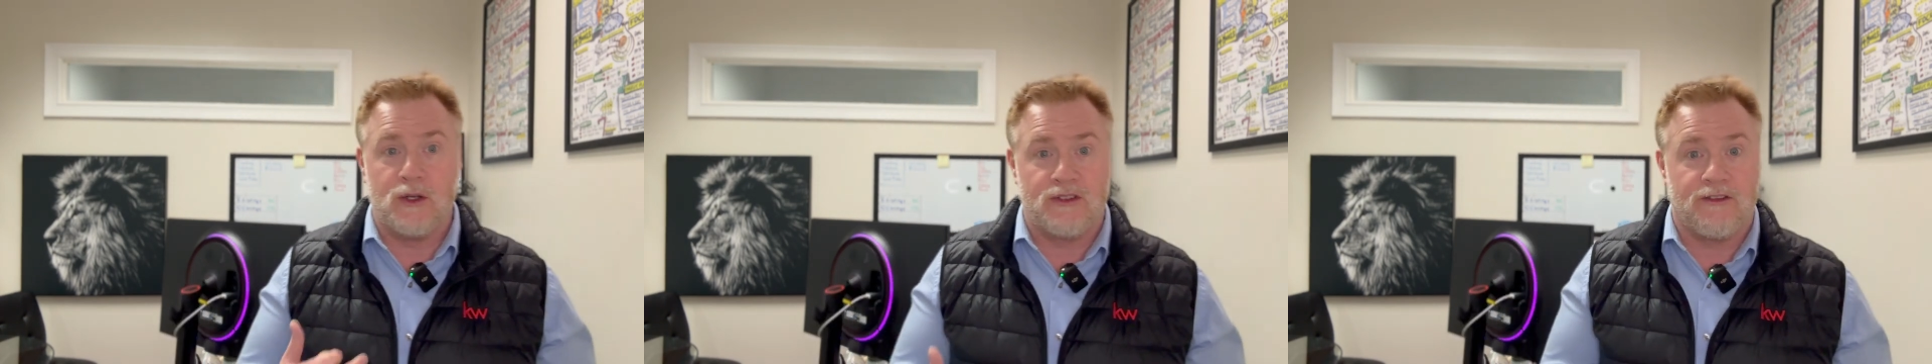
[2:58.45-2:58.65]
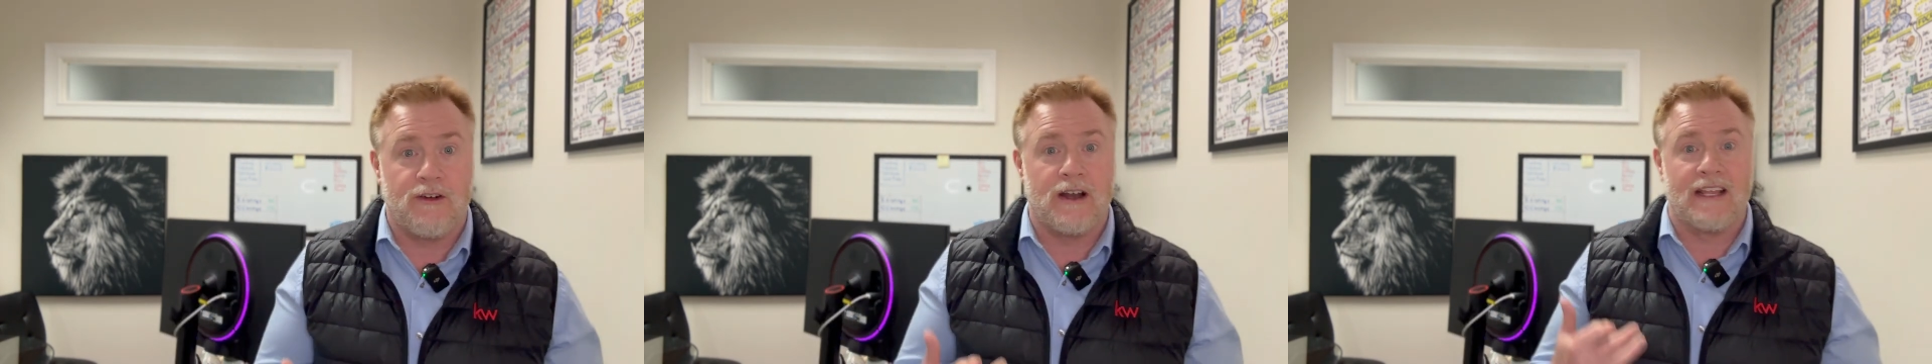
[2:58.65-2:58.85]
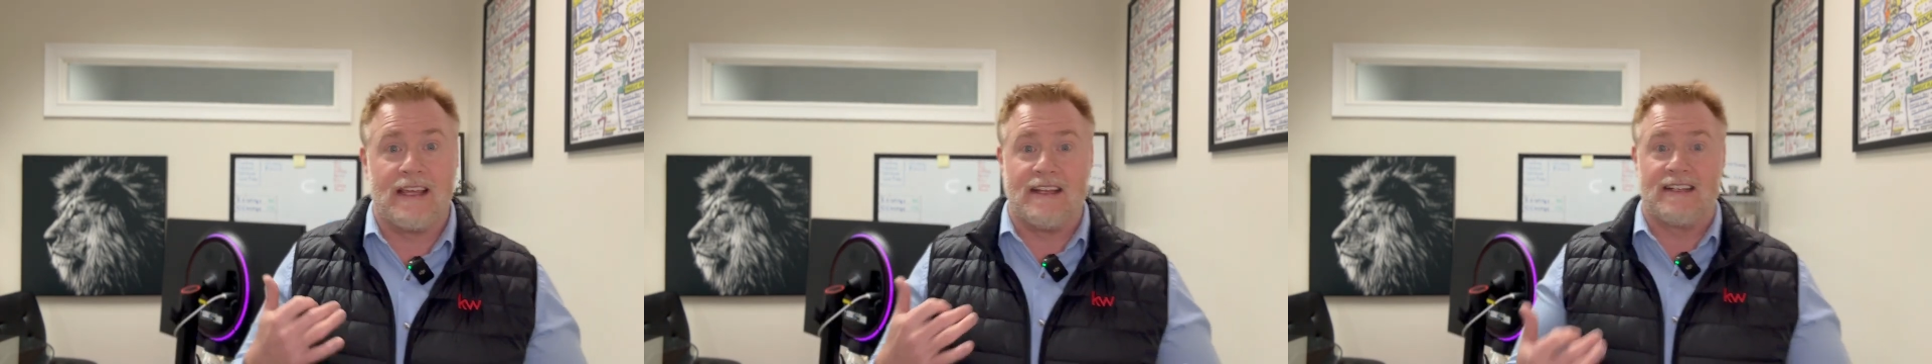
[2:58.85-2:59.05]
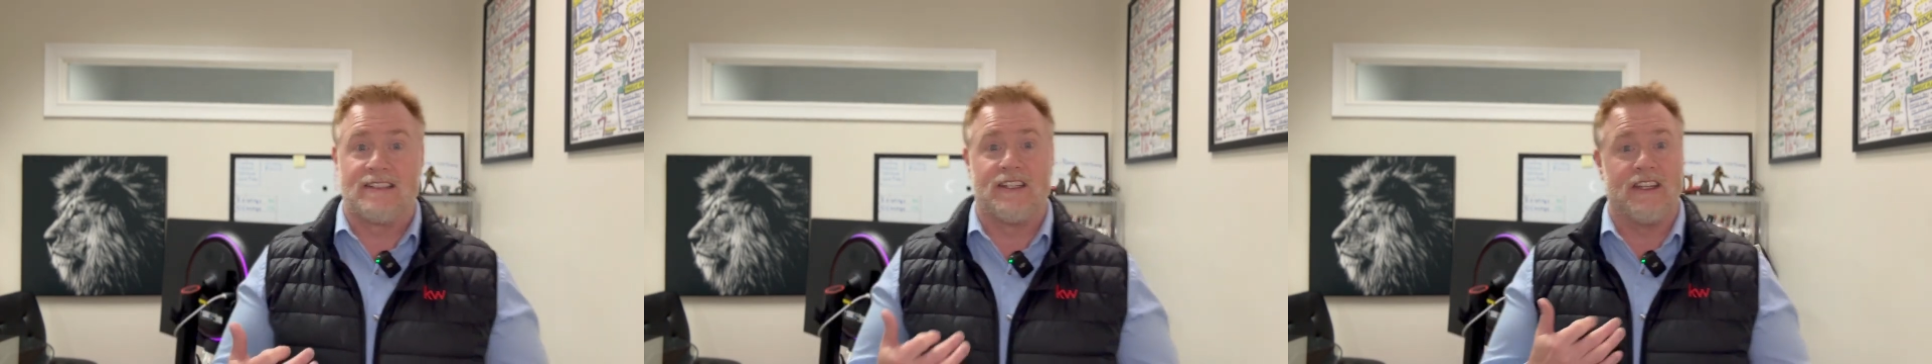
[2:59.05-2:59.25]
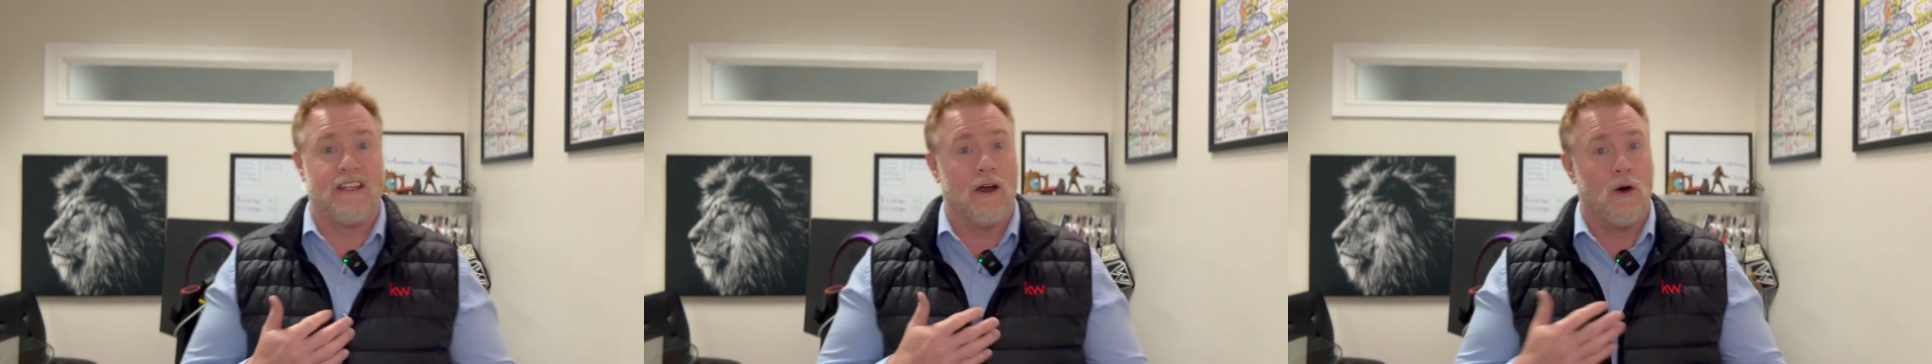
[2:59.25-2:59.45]
It's funny,
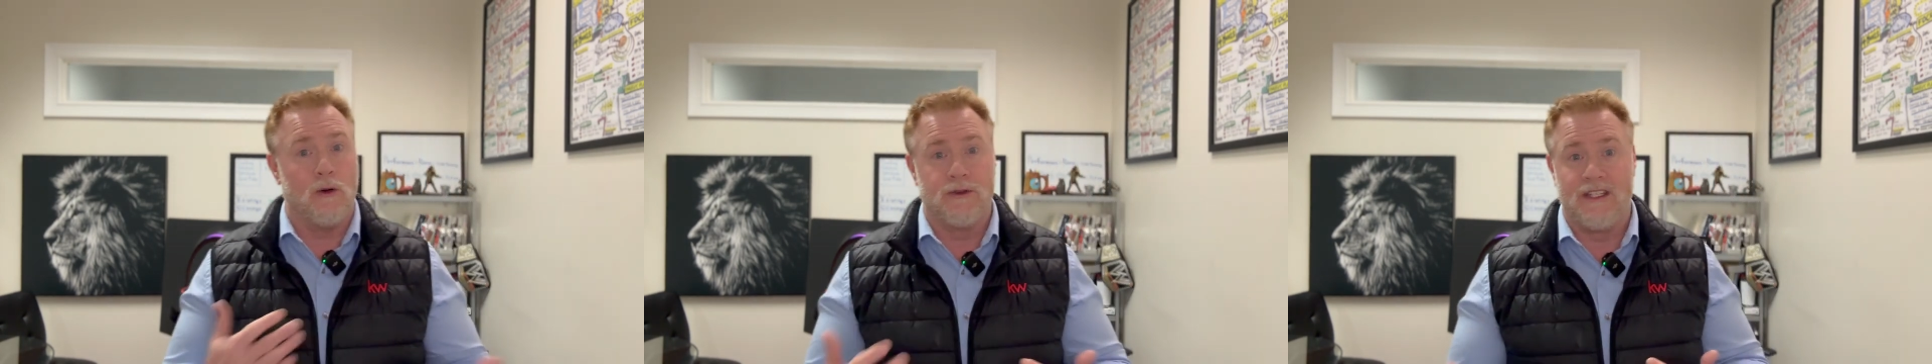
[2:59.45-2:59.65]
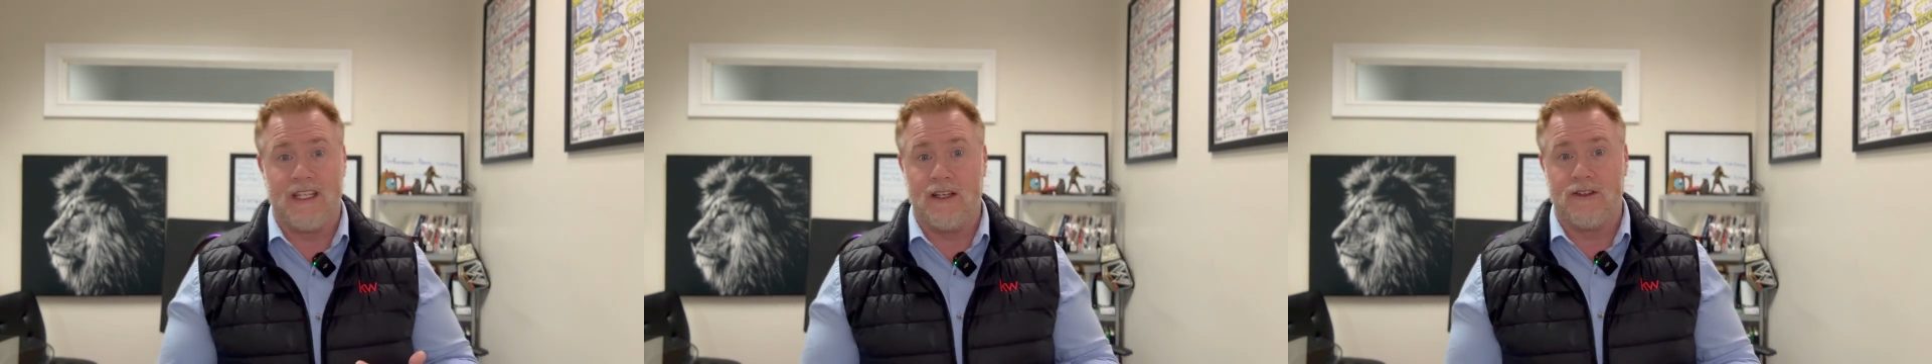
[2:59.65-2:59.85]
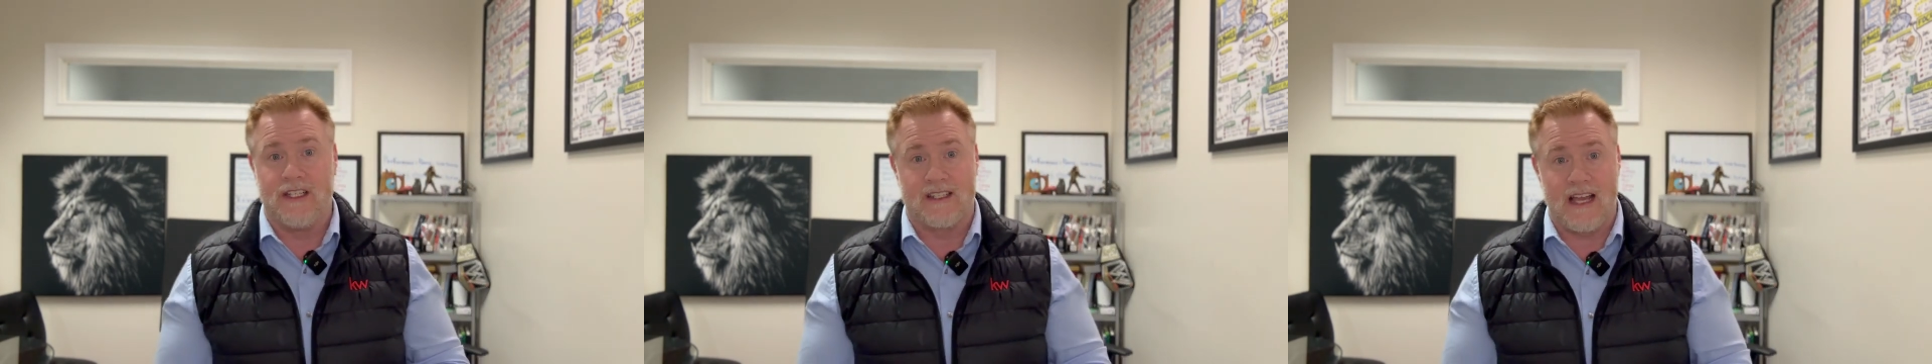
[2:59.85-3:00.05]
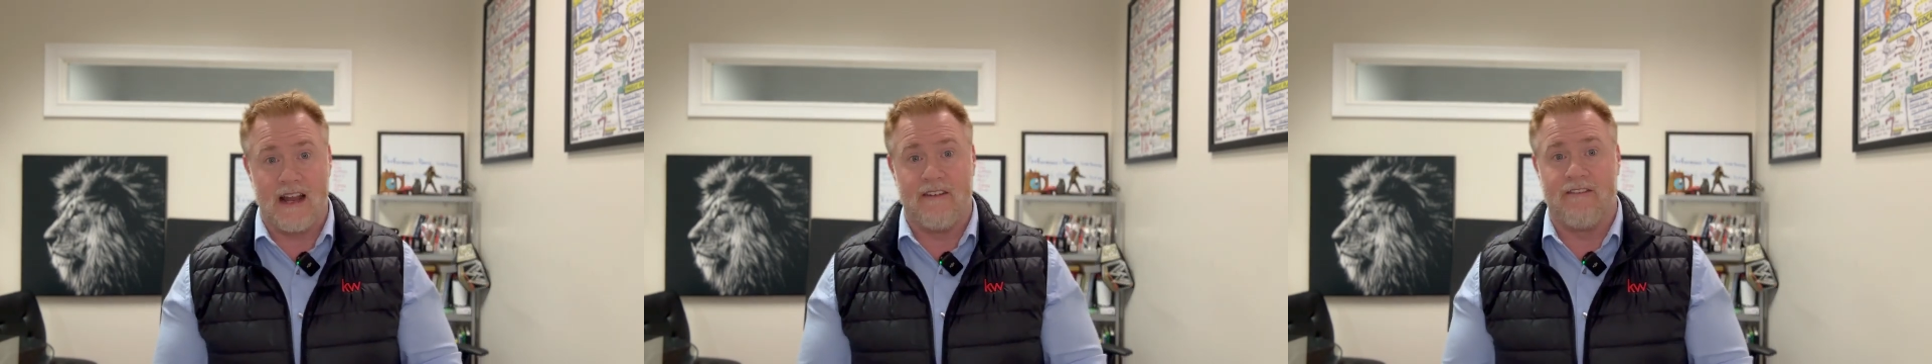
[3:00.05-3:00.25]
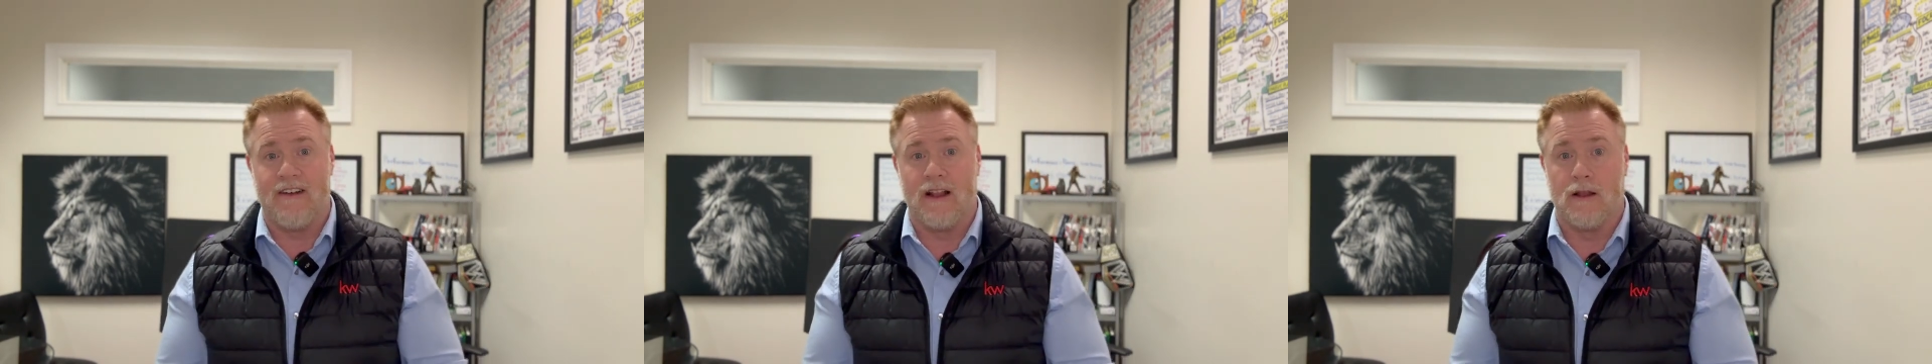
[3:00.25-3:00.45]
actually, the whole deal just kind
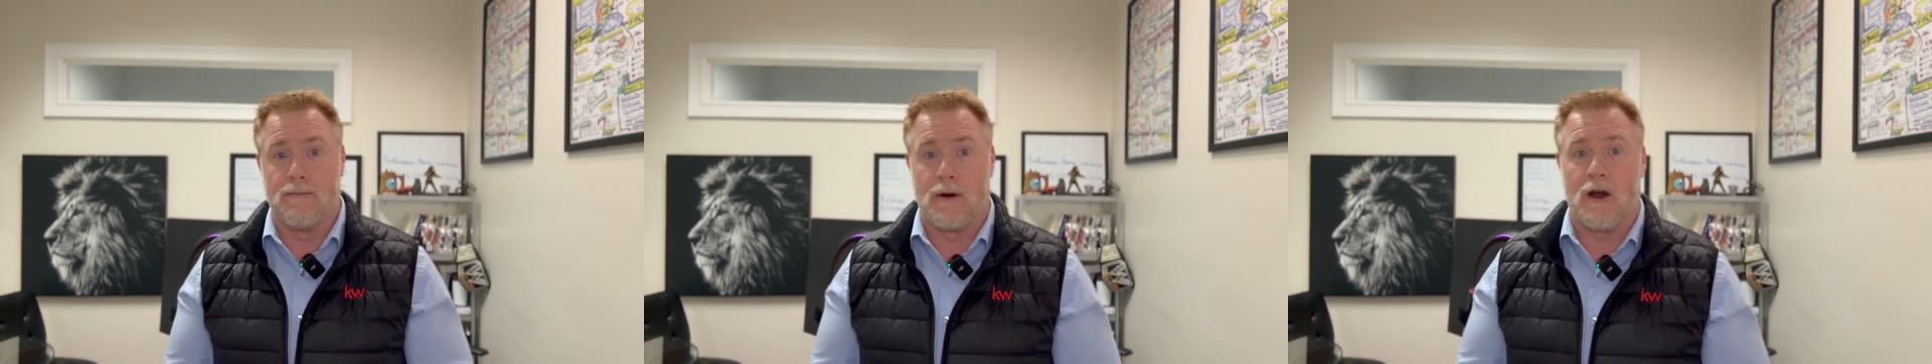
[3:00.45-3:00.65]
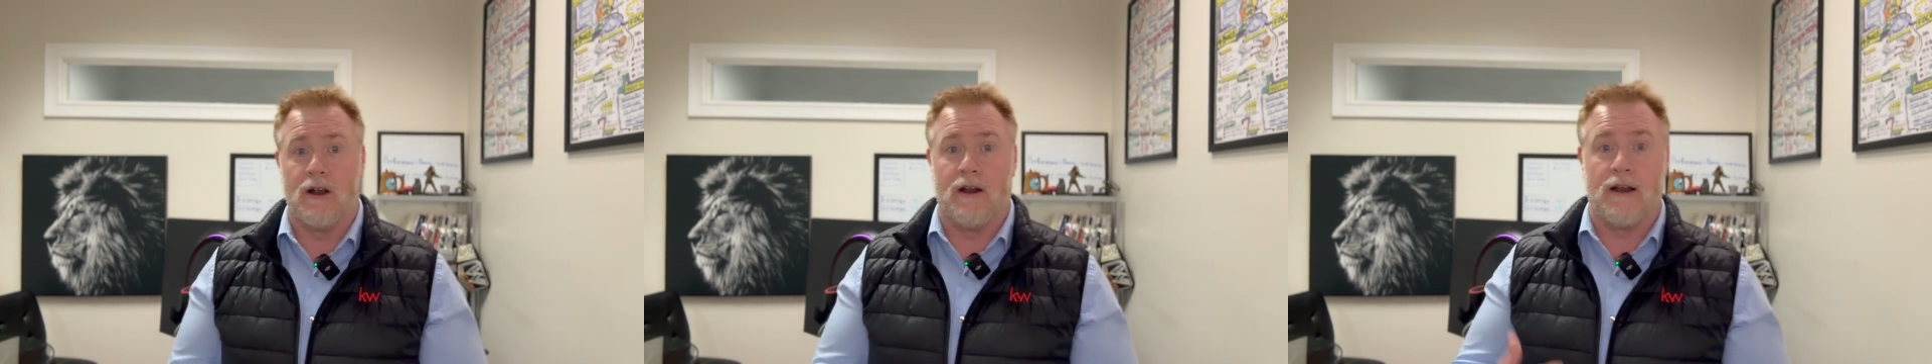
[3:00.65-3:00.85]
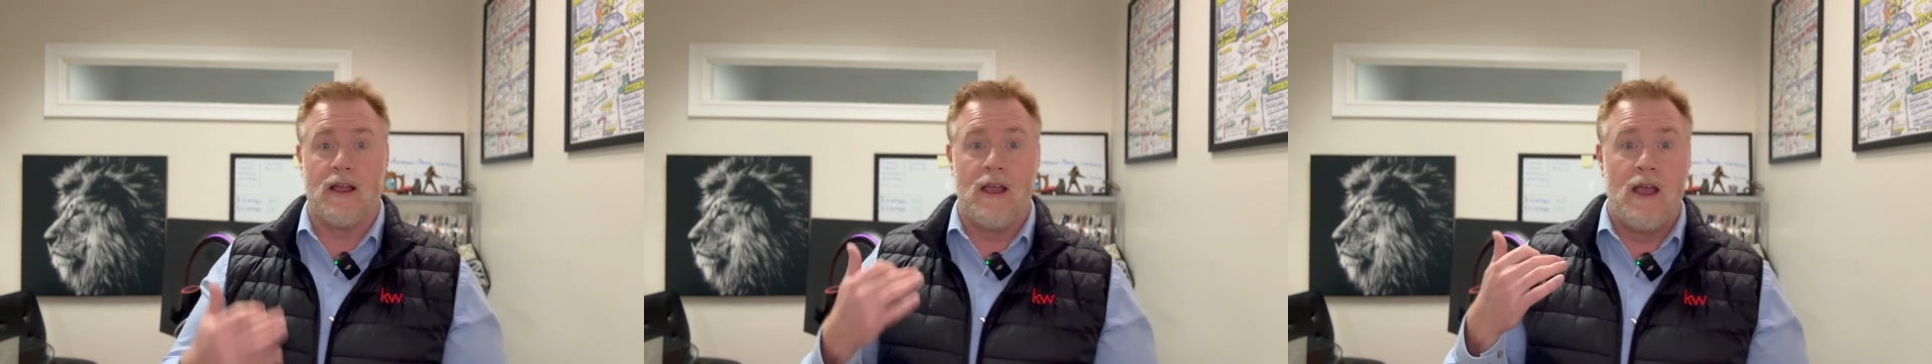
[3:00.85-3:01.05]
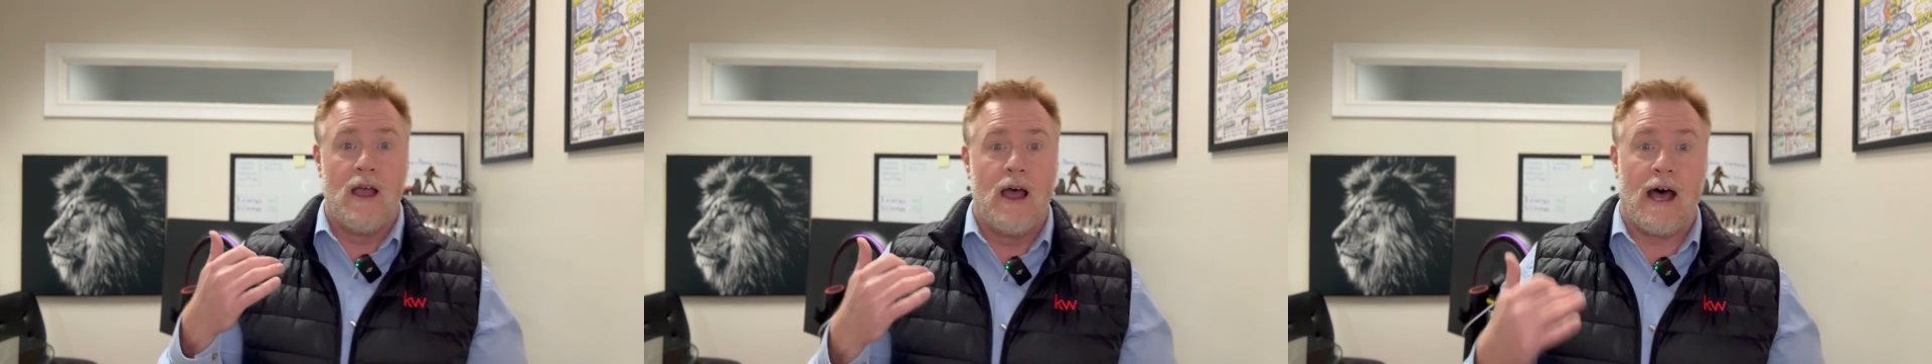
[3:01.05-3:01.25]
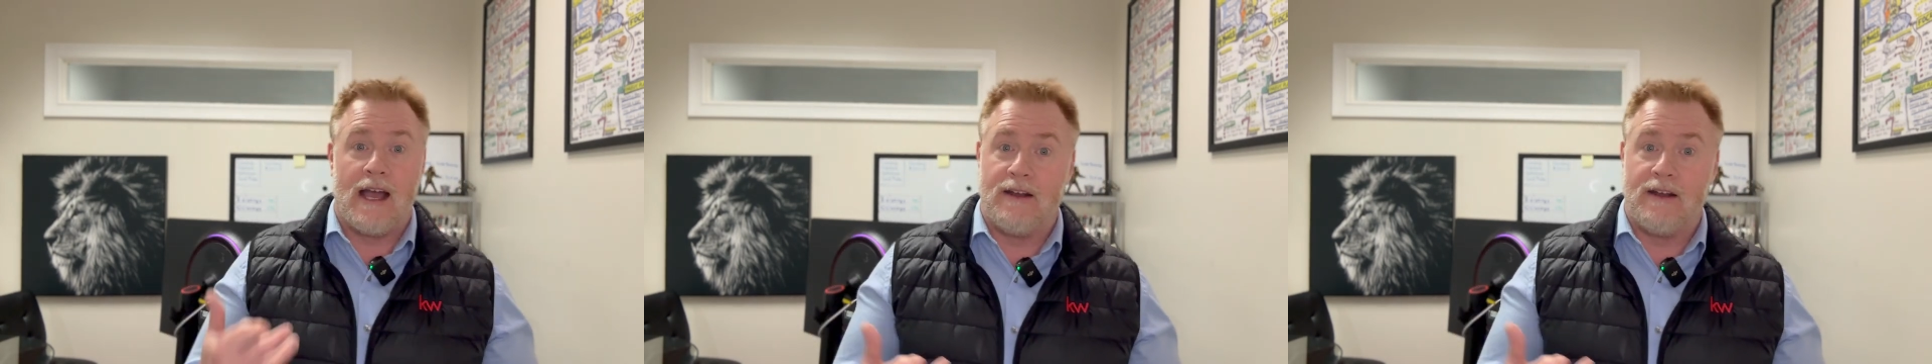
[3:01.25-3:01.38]
of fell apart. I